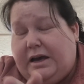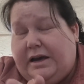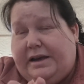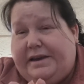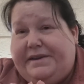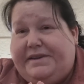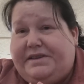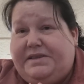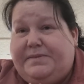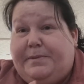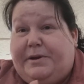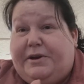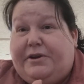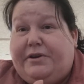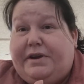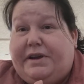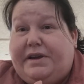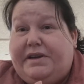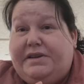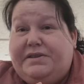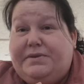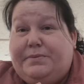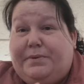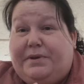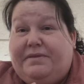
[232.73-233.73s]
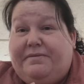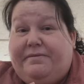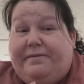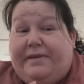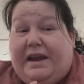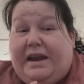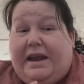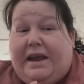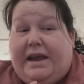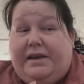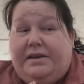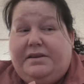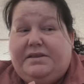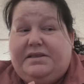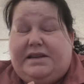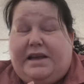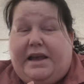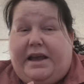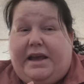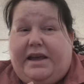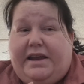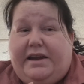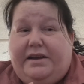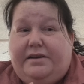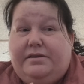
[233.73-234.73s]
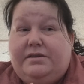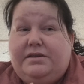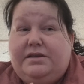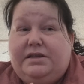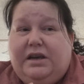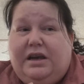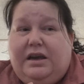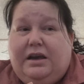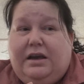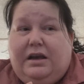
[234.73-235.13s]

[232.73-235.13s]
experience with FedEx, and